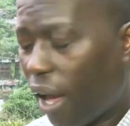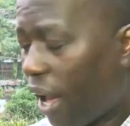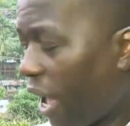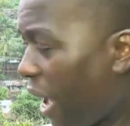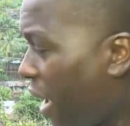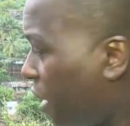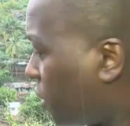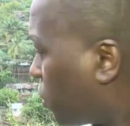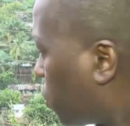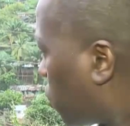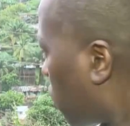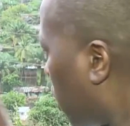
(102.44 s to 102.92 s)

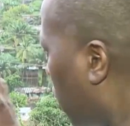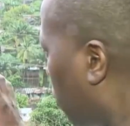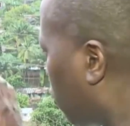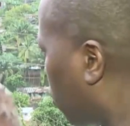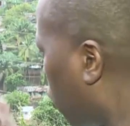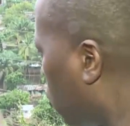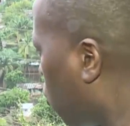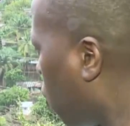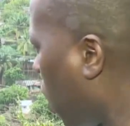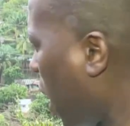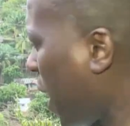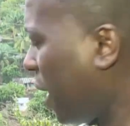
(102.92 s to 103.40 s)
It's
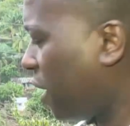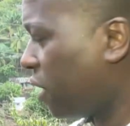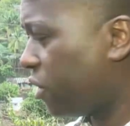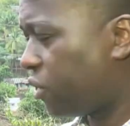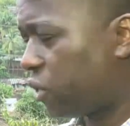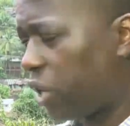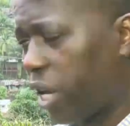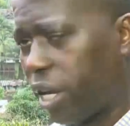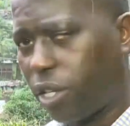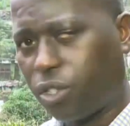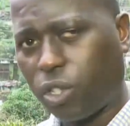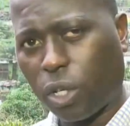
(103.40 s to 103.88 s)
the rainy
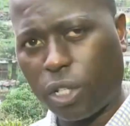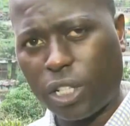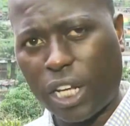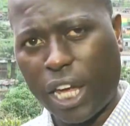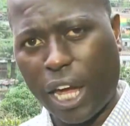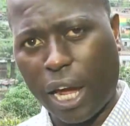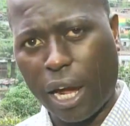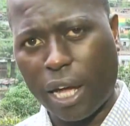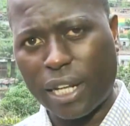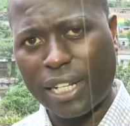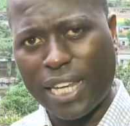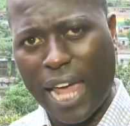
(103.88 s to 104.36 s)
season
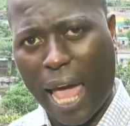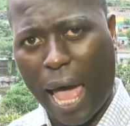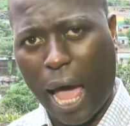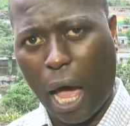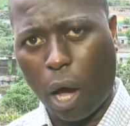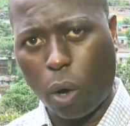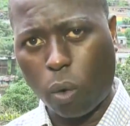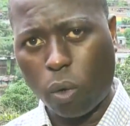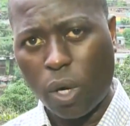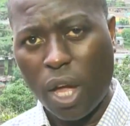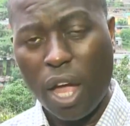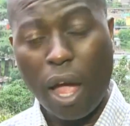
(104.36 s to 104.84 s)
here
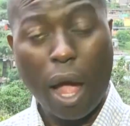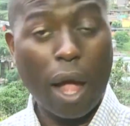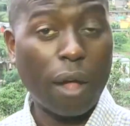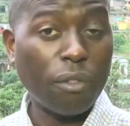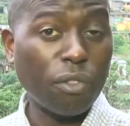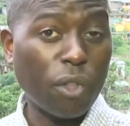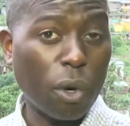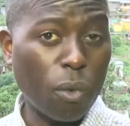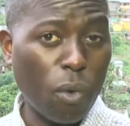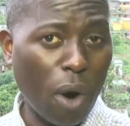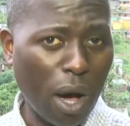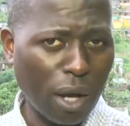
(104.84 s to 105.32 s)
now,
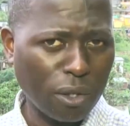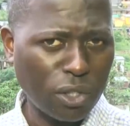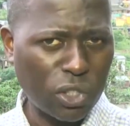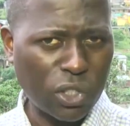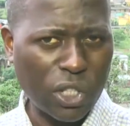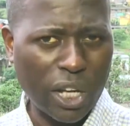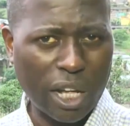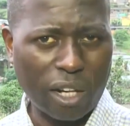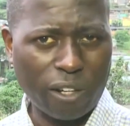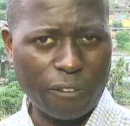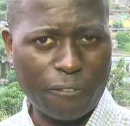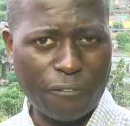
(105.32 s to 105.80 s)
and the
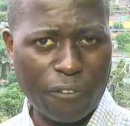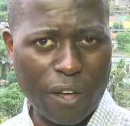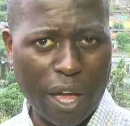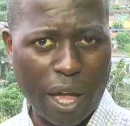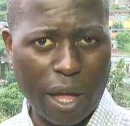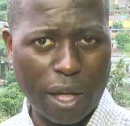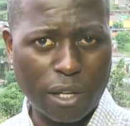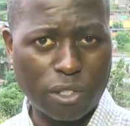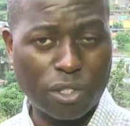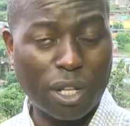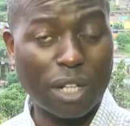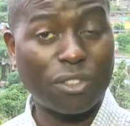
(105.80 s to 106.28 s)
Rostel
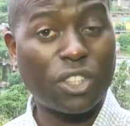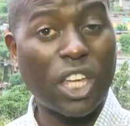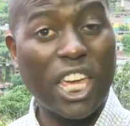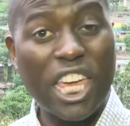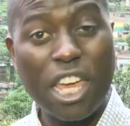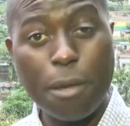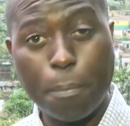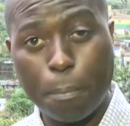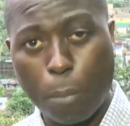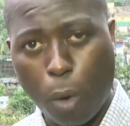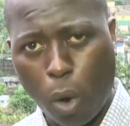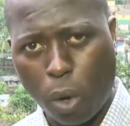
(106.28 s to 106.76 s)
fears that the
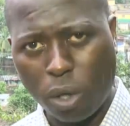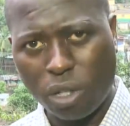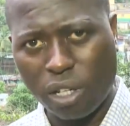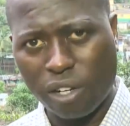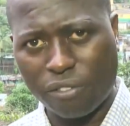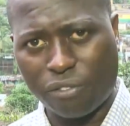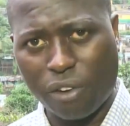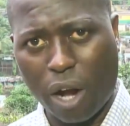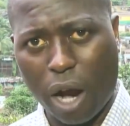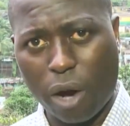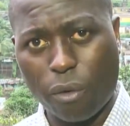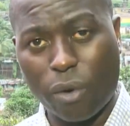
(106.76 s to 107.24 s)

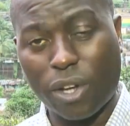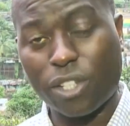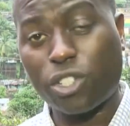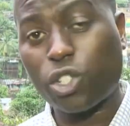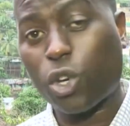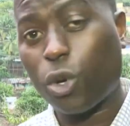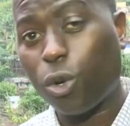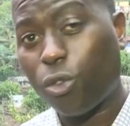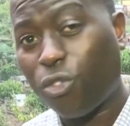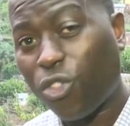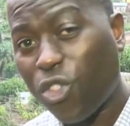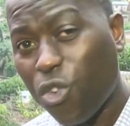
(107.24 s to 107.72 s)
Ebola virus
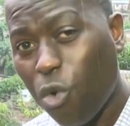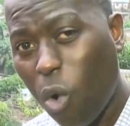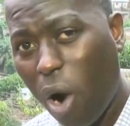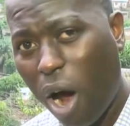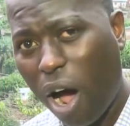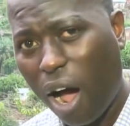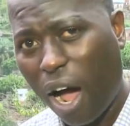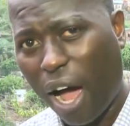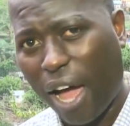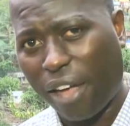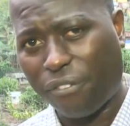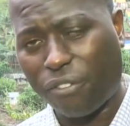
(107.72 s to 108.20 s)
could
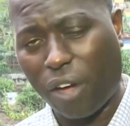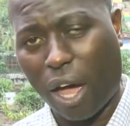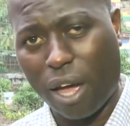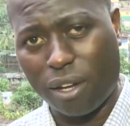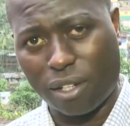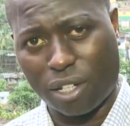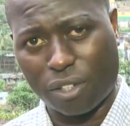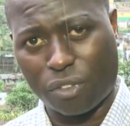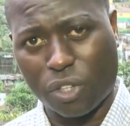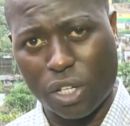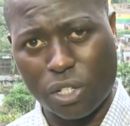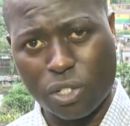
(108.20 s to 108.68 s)
thrive
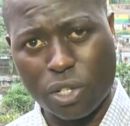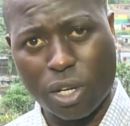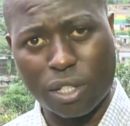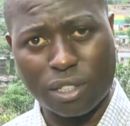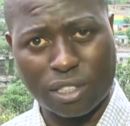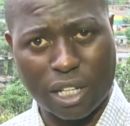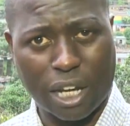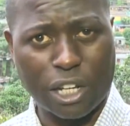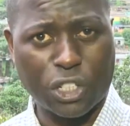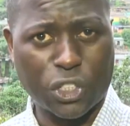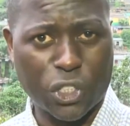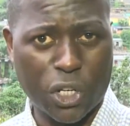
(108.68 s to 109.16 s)
under these
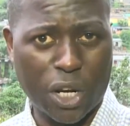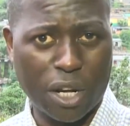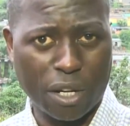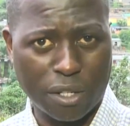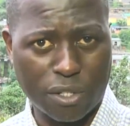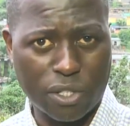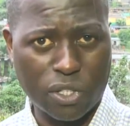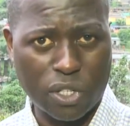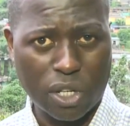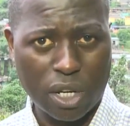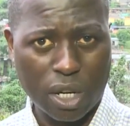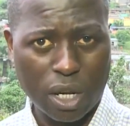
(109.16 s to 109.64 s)

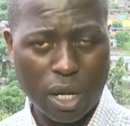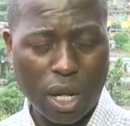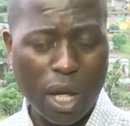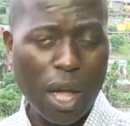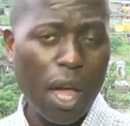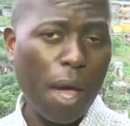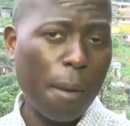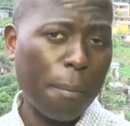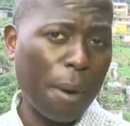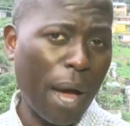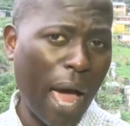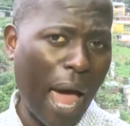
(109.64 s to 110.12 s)
conditions.
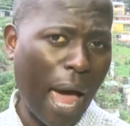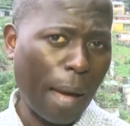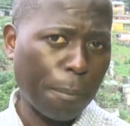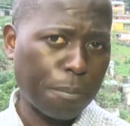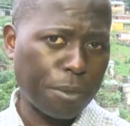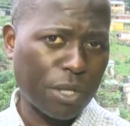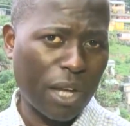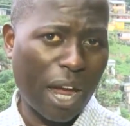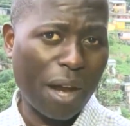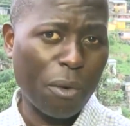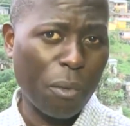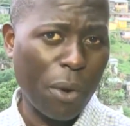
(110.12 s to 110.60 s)

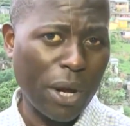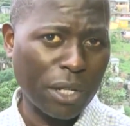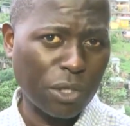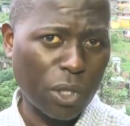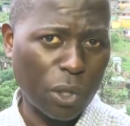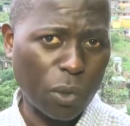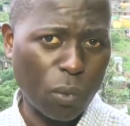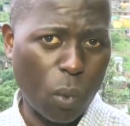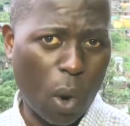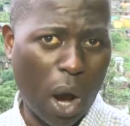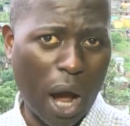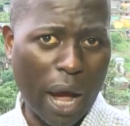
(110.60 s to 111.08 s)
Perhaps a
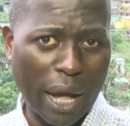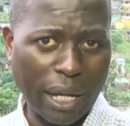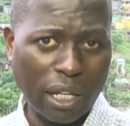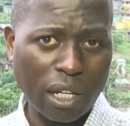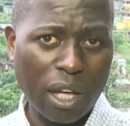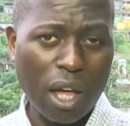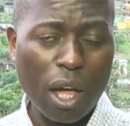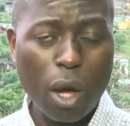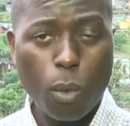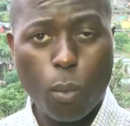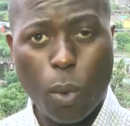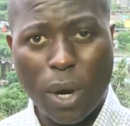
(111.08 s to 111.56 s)
reason why,
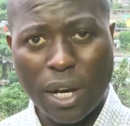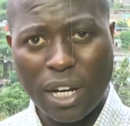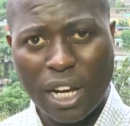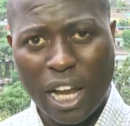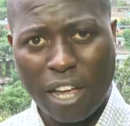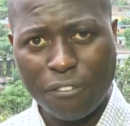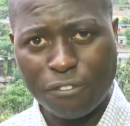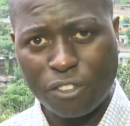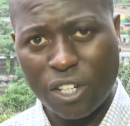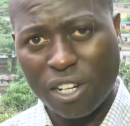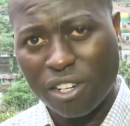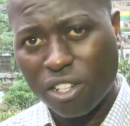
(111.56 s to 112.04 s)
when
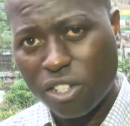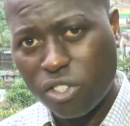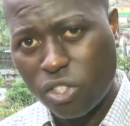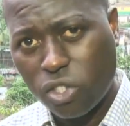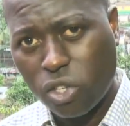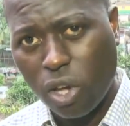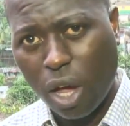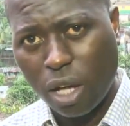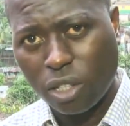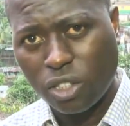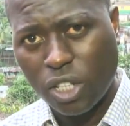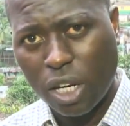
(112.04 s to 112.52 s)
lifting
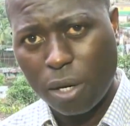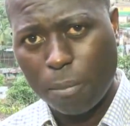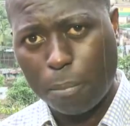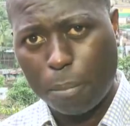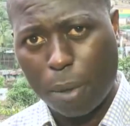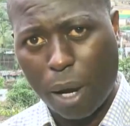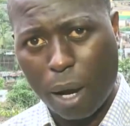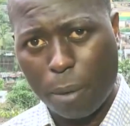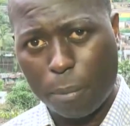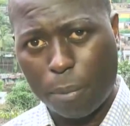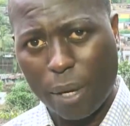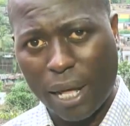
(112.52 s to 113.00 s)
certain
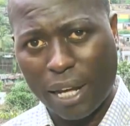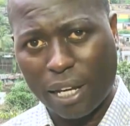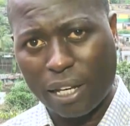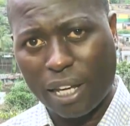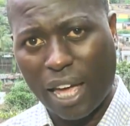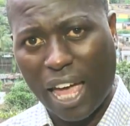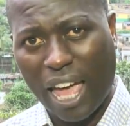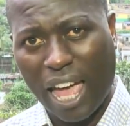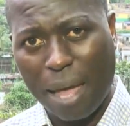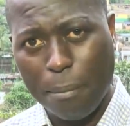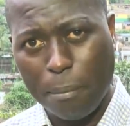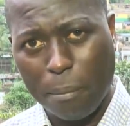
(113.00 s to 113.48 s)

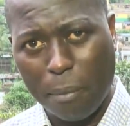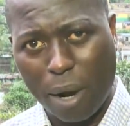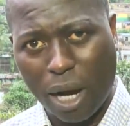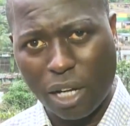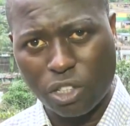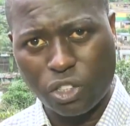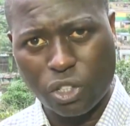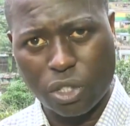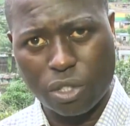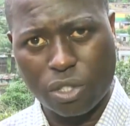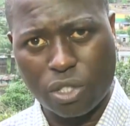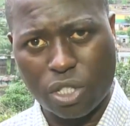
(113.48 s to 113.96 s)
public
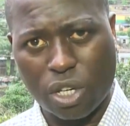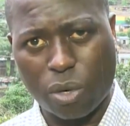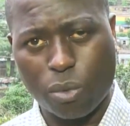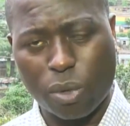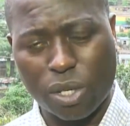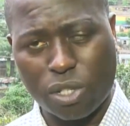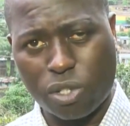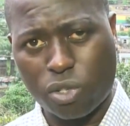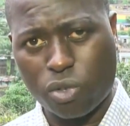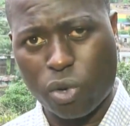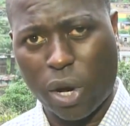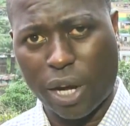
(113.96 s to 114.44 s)
emergency
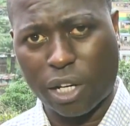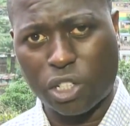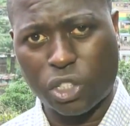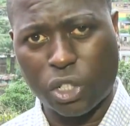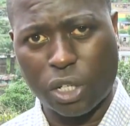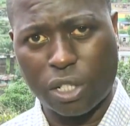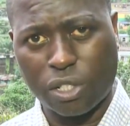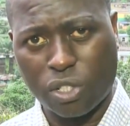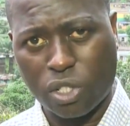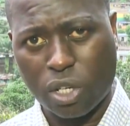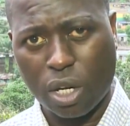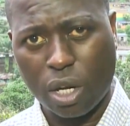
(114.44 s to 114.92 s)

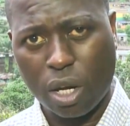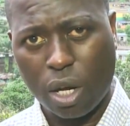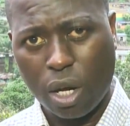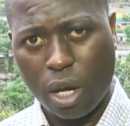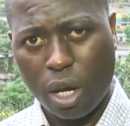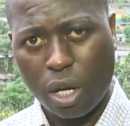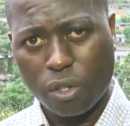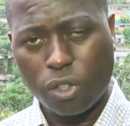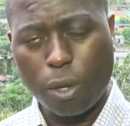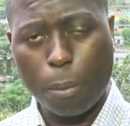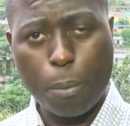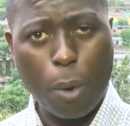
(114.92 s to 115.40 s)
restrictions,
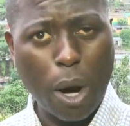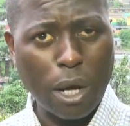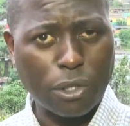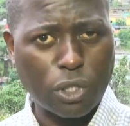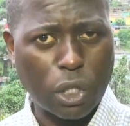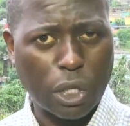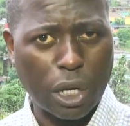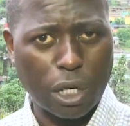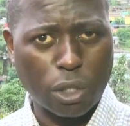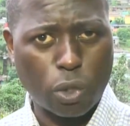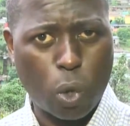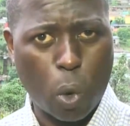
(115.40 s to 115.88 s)
the
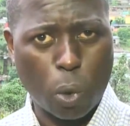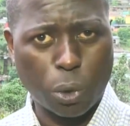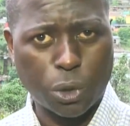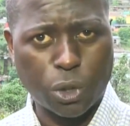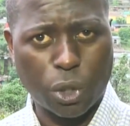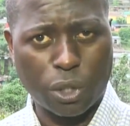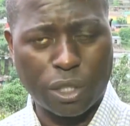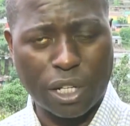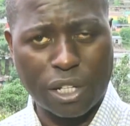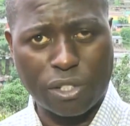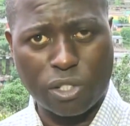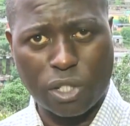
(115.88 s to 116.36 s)
president
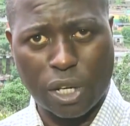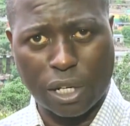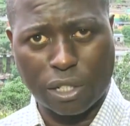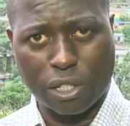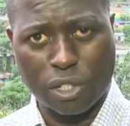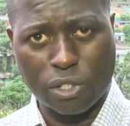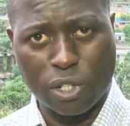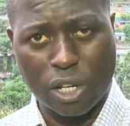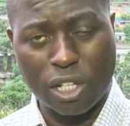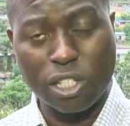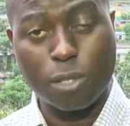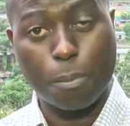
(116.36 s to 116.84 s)
cautioned his
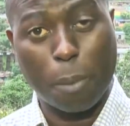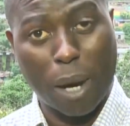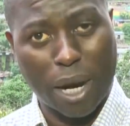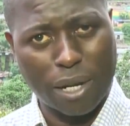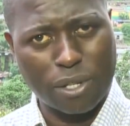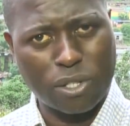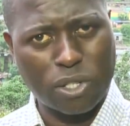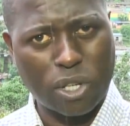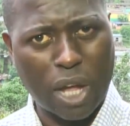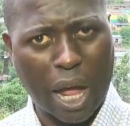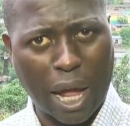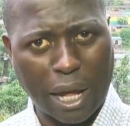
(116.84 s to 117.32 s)
citizens
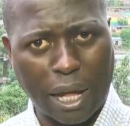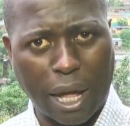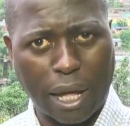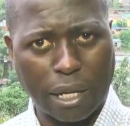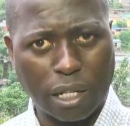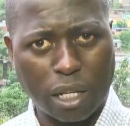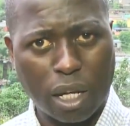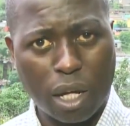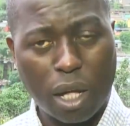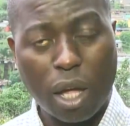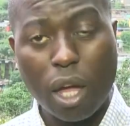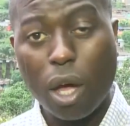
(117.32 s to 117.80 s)
by
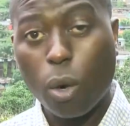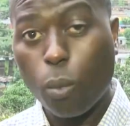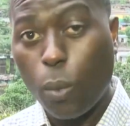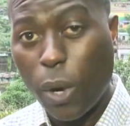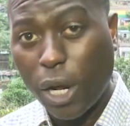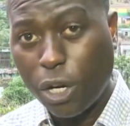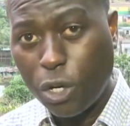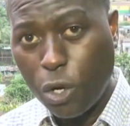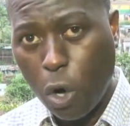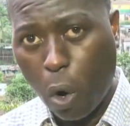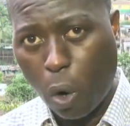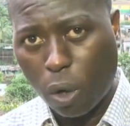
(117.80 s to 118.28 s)
saying,
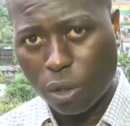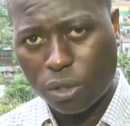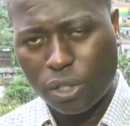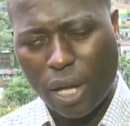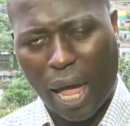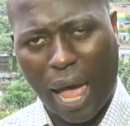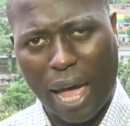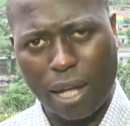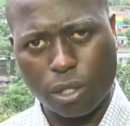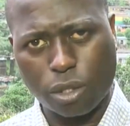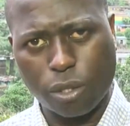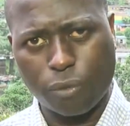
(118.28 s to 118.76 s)
we're not
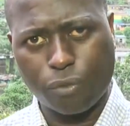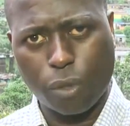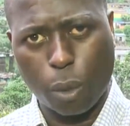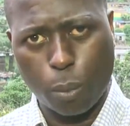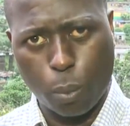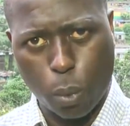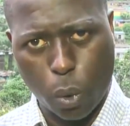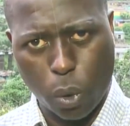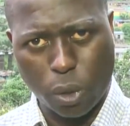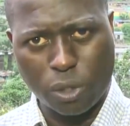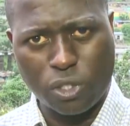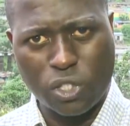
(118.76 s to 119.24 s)
out of the
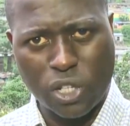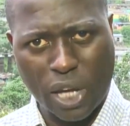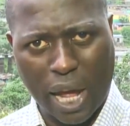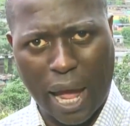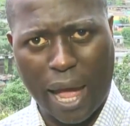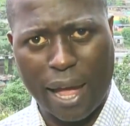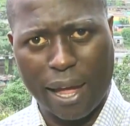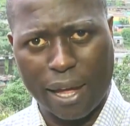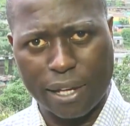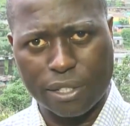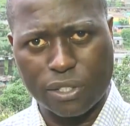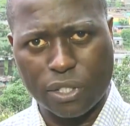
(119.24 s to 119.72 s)
woods
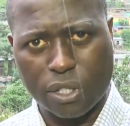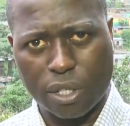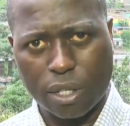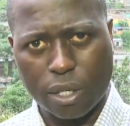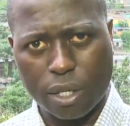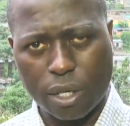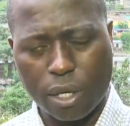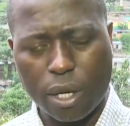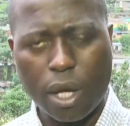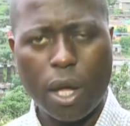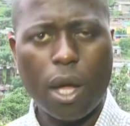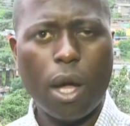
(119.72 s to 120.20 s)
yet.
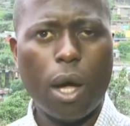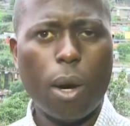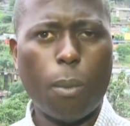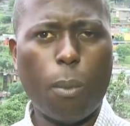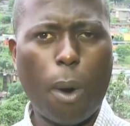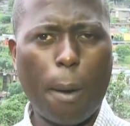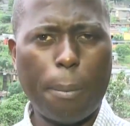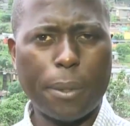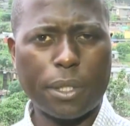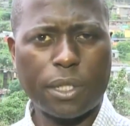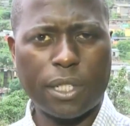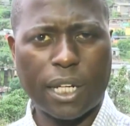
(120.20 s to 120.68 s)

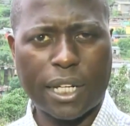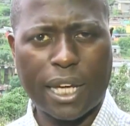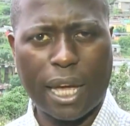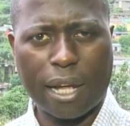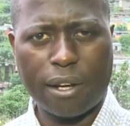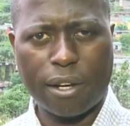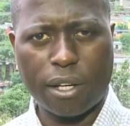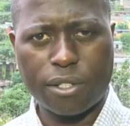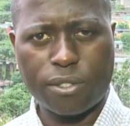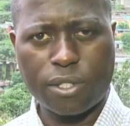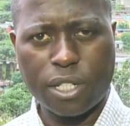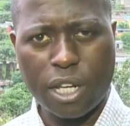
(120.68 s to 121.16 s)
Robert
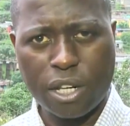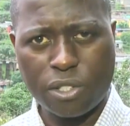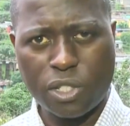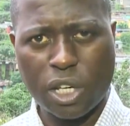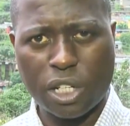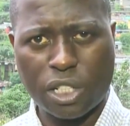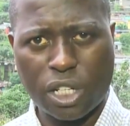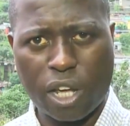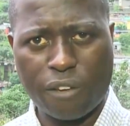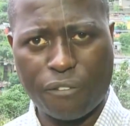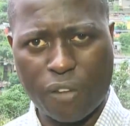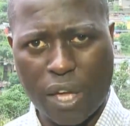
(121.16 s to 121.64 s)
Nagila,
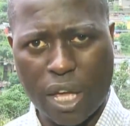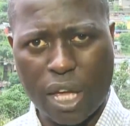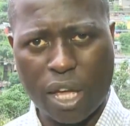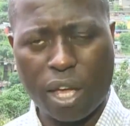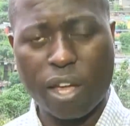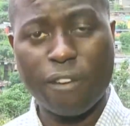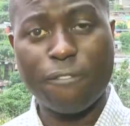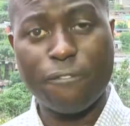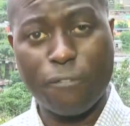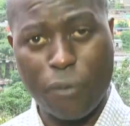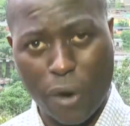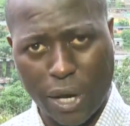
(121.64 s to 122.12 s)

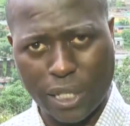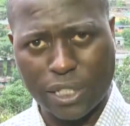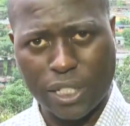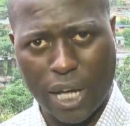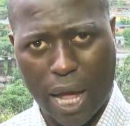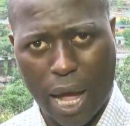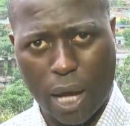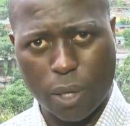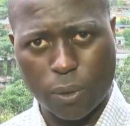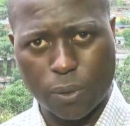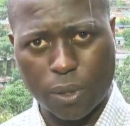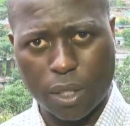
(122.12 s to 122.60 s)
CCTV,
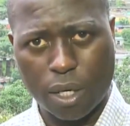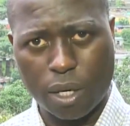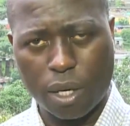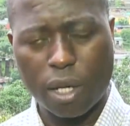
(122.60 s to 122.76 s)
Freetown,